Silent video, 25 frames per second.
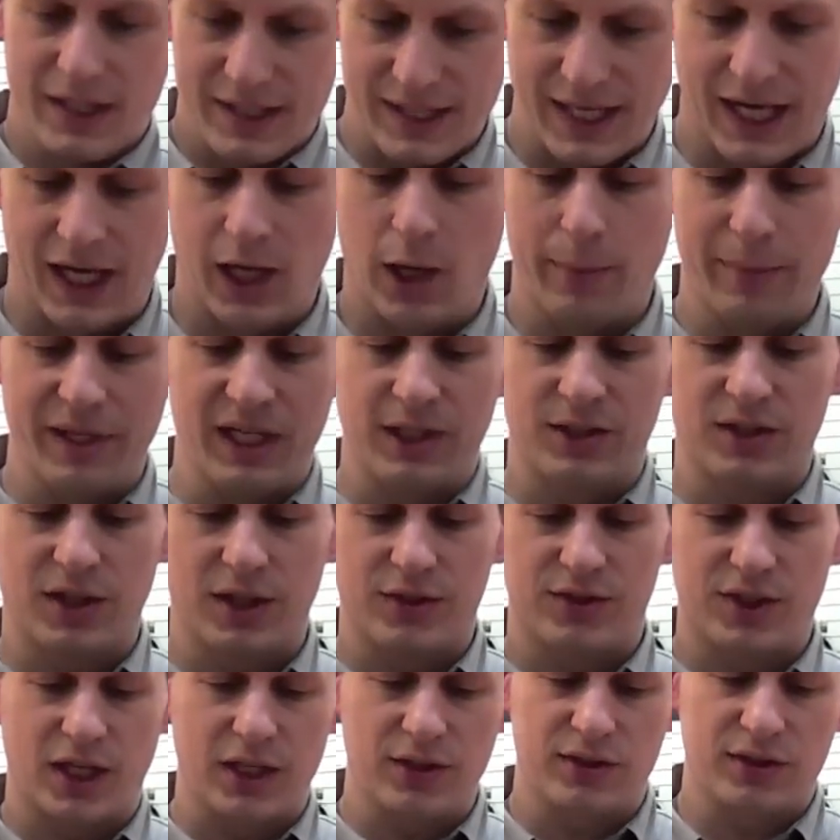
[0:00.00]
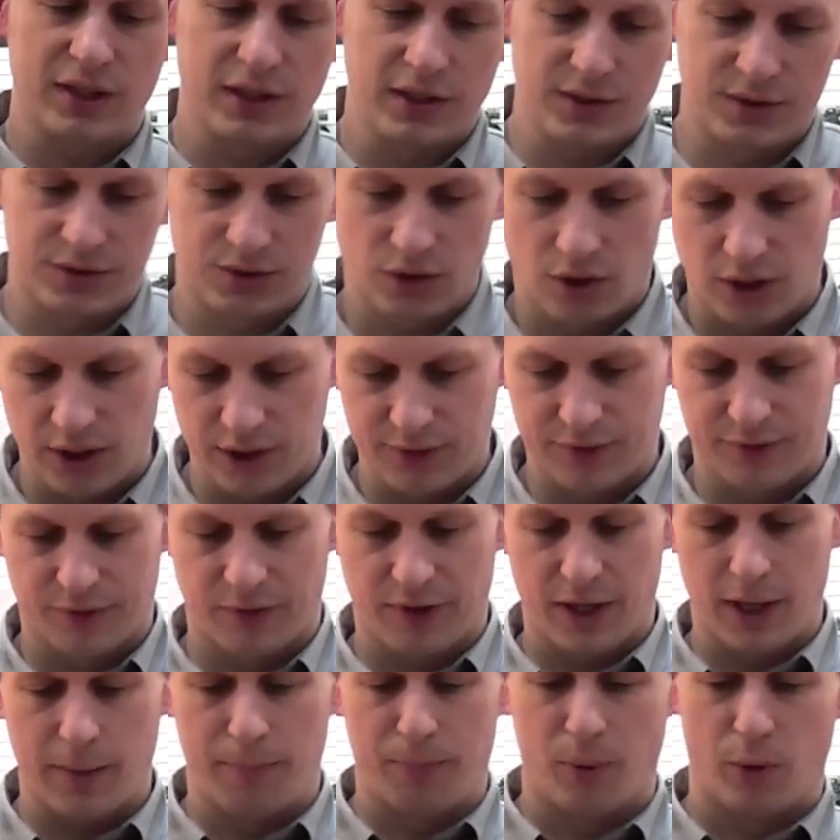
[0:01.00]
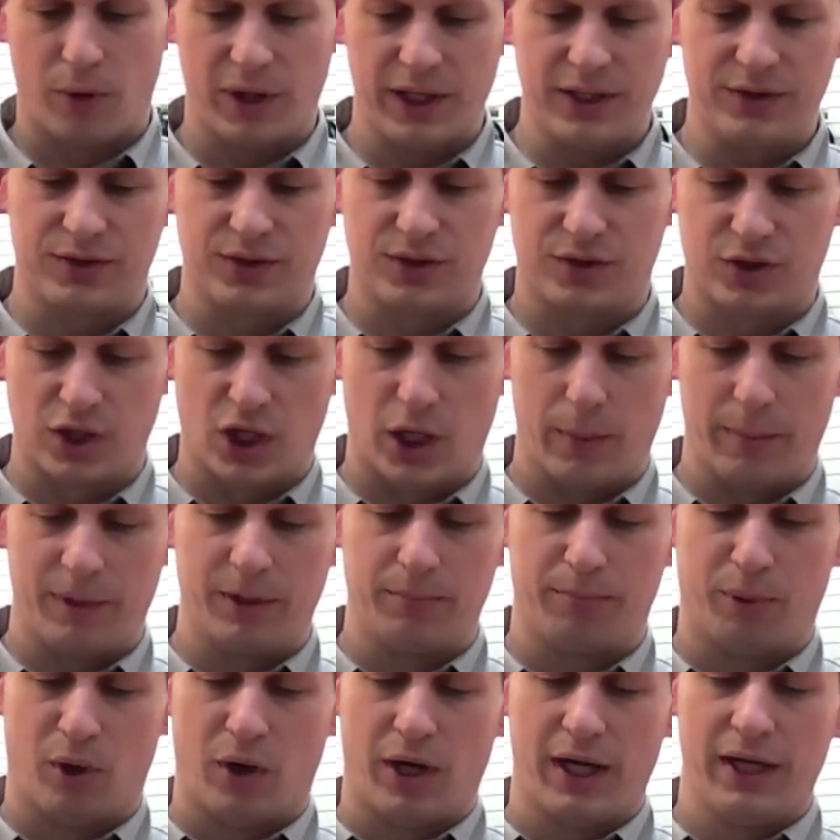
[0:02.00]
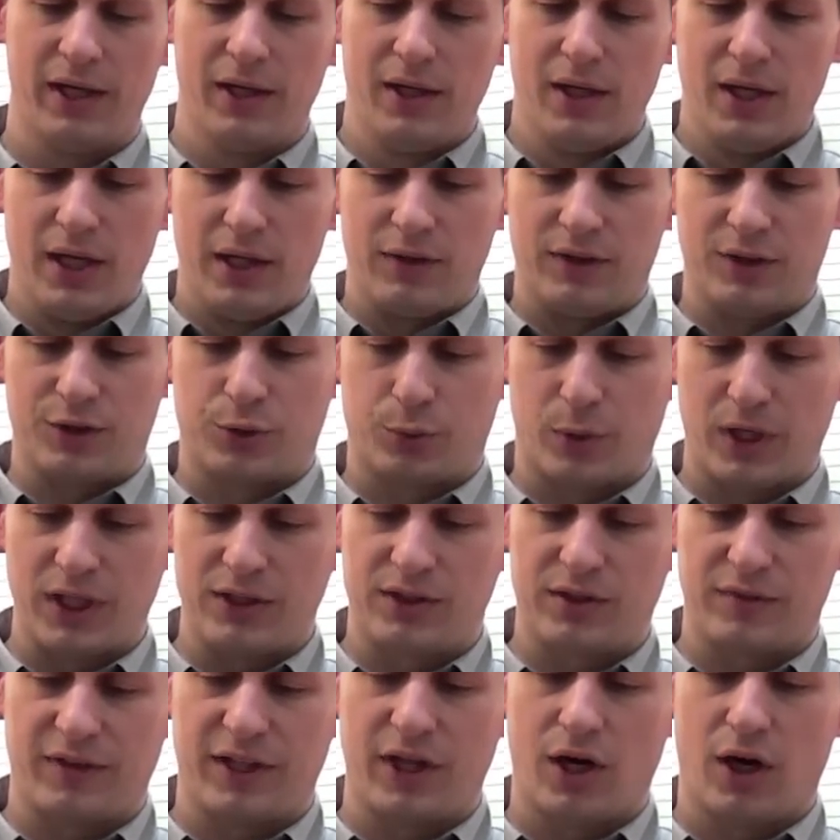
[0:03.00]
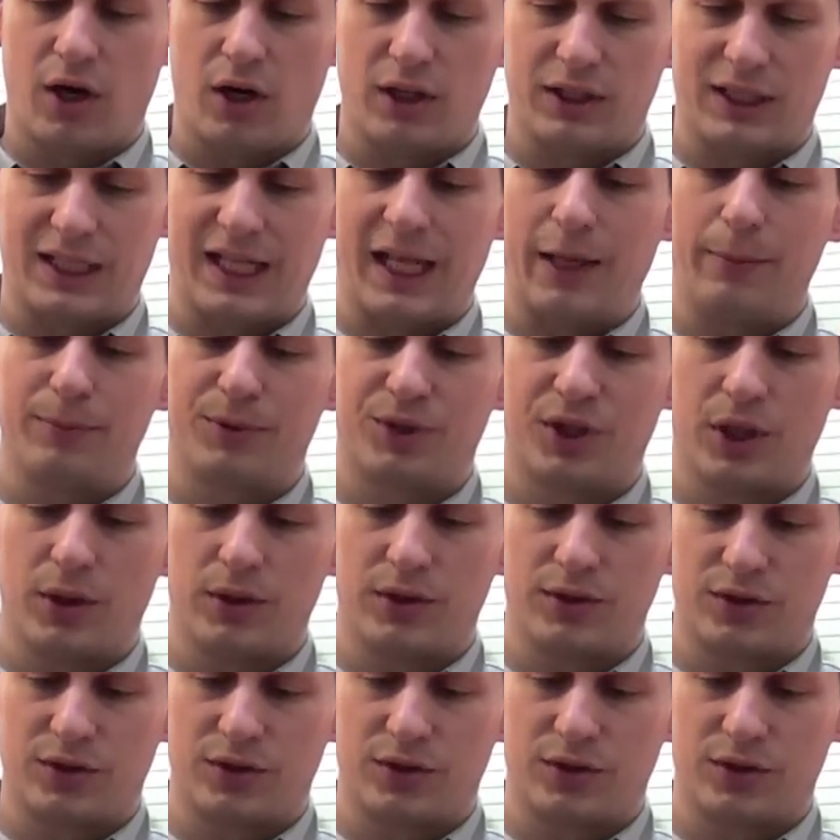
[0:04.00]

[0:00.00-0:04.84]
Yeah, I mean, essentially the size for airport is determined by this relatively hard clamshell